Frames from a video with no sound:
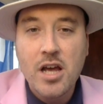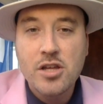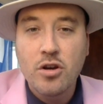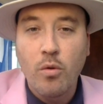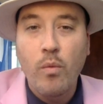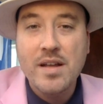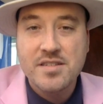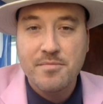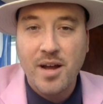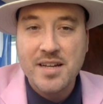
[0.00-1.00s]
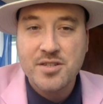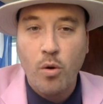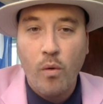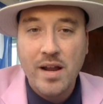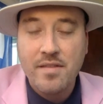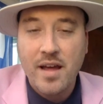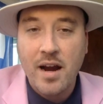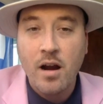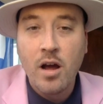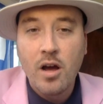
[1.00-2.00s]
You can win some nice coin
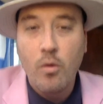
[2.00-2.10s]
there